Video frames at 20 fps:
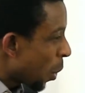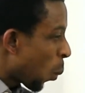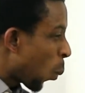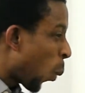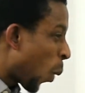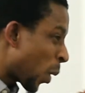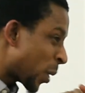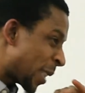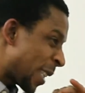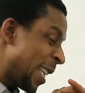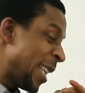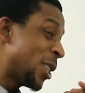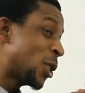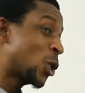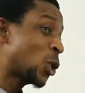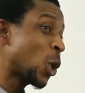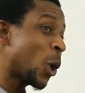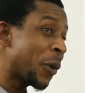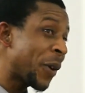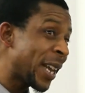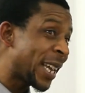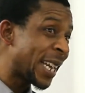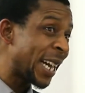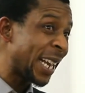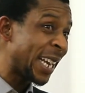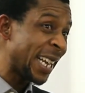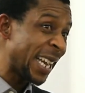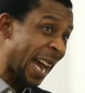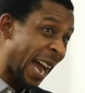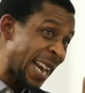was
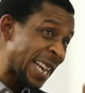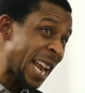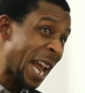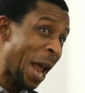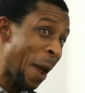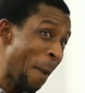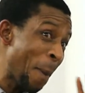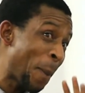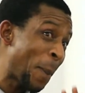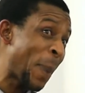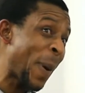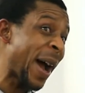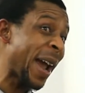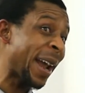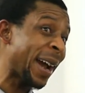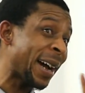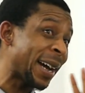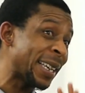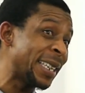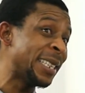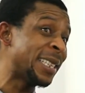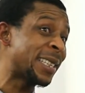historically an empire